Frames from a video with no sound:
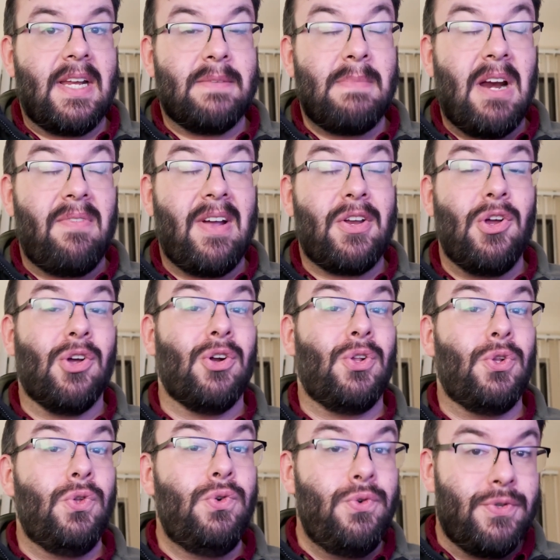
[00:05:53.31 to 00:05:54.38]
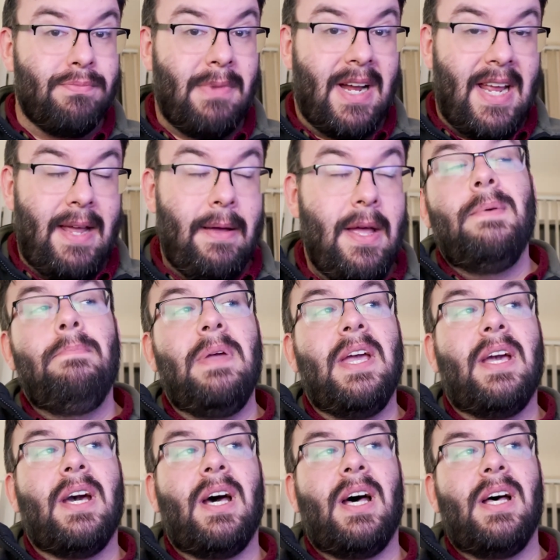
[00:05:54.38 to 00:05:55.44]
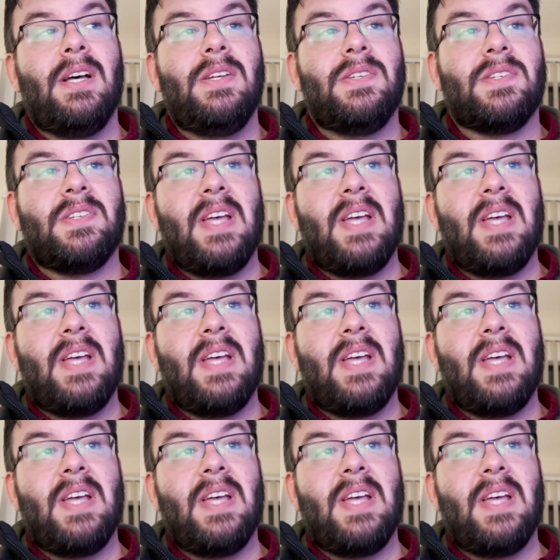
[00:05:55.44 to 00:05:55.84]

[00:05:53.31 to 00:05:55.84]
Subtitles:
As a matter of fact, you're going to lose money because,